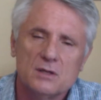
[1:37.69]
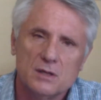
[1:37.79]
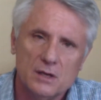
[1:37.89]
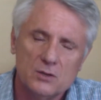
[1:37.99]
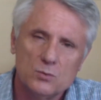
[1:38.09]

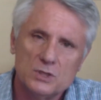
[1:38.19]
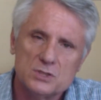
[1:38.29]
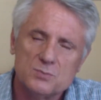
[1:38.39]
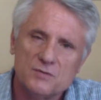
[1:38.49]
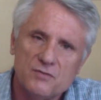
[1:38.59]
In other
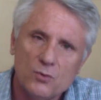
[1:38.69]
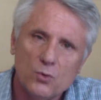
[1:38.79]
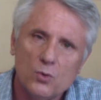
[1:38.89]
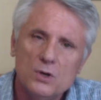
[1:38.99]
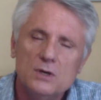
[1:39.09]
words,
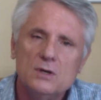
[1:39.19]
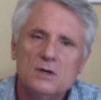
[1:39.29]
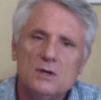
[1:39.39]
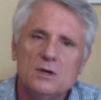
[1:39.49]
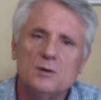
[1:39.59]
before,
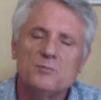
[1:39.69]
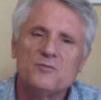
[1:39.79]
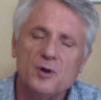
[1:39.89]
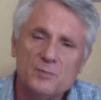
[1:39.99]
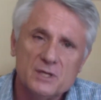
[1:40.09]

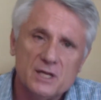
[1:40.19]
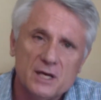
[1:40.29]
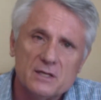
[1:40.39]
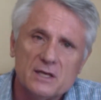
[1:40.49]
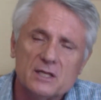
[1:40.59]
from the
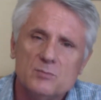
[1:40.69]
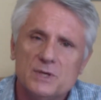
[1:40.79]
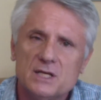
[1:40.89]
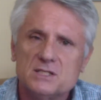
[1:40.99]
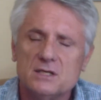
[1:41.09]
date that the
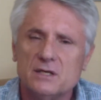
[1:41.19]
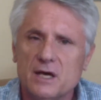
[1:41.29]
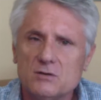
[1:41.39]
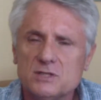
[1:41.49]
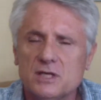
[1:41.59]
minister
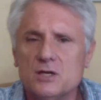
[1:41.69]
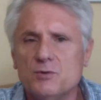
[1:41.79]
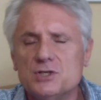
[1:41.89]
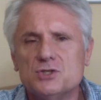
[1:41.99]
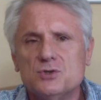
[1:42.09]
announced the
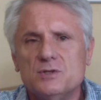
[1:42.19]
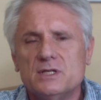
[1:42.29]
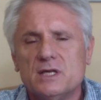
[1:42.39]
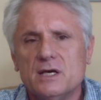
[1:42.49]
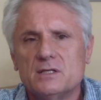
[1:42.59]
increase to
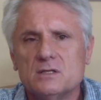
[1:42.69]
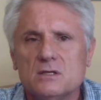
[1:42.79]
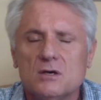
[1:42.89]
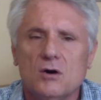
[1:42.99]
the date